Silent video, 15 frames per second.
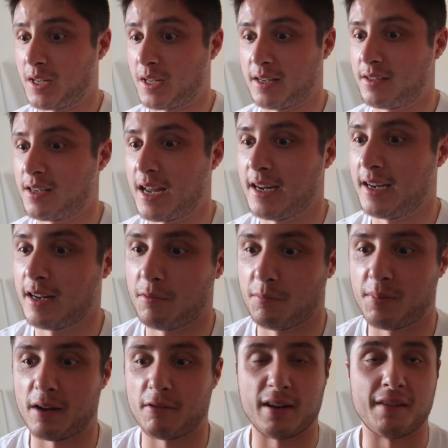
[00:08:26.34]
like I say, you know,
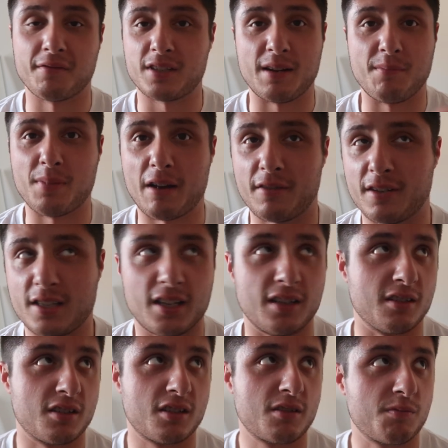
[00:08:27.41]
we haven't seen Bury
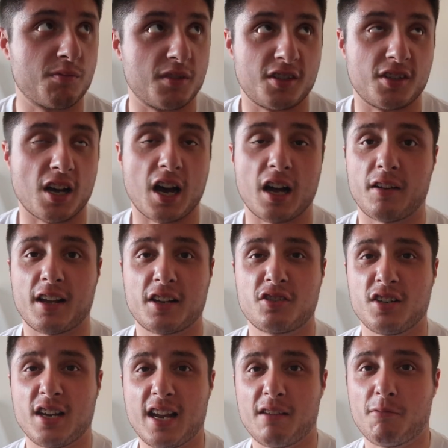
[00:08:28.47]
since the start of
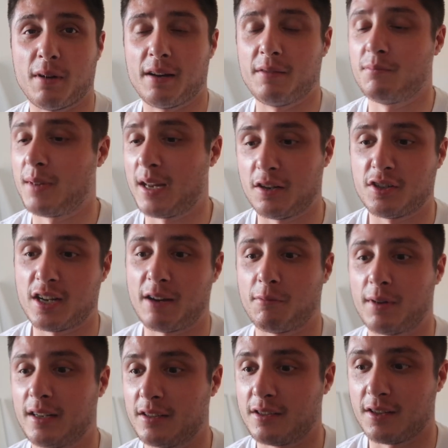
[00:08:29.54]
last year when me and Jake
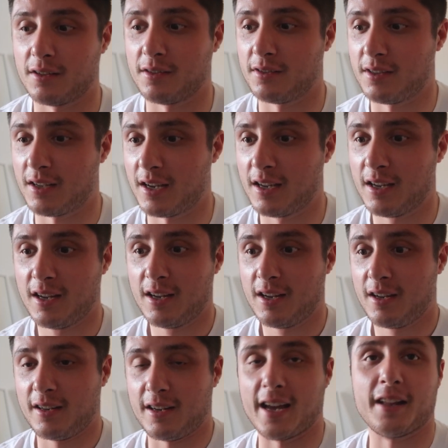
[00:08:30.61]
went. And
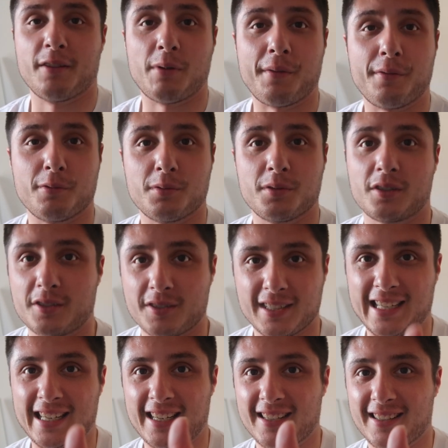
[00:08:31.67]
yeah, the weather was
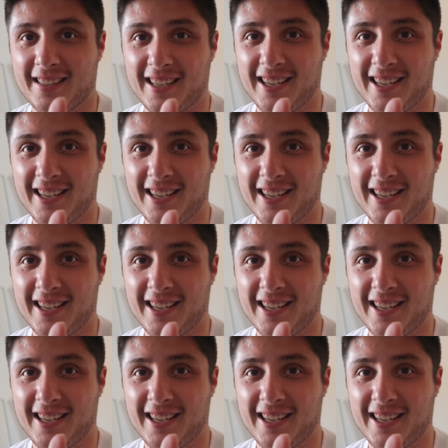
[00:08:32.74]
great.